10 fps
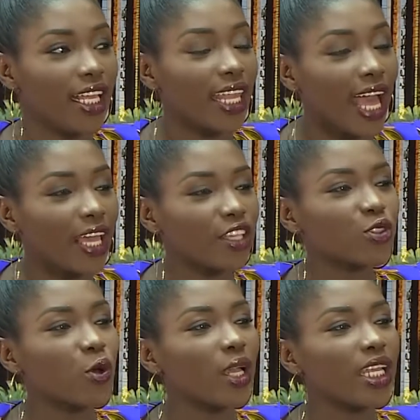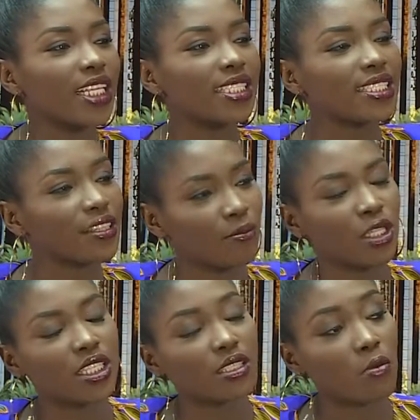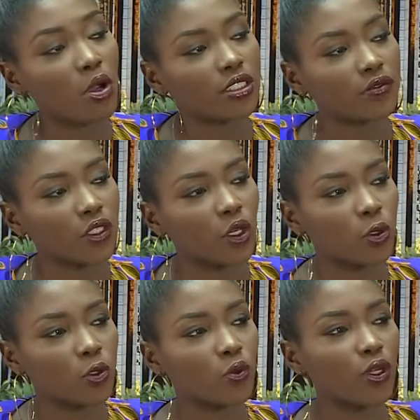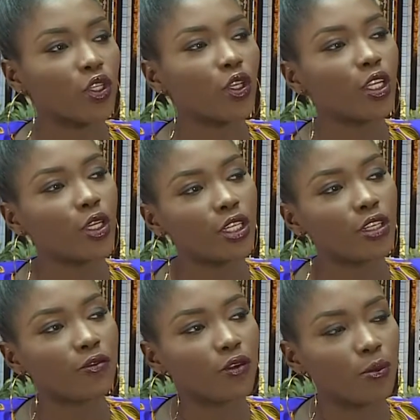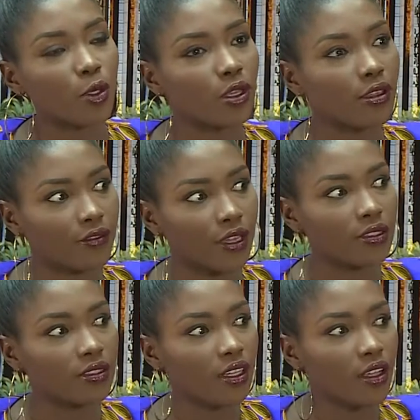Like, so it is more difficult when you're learning from your lover.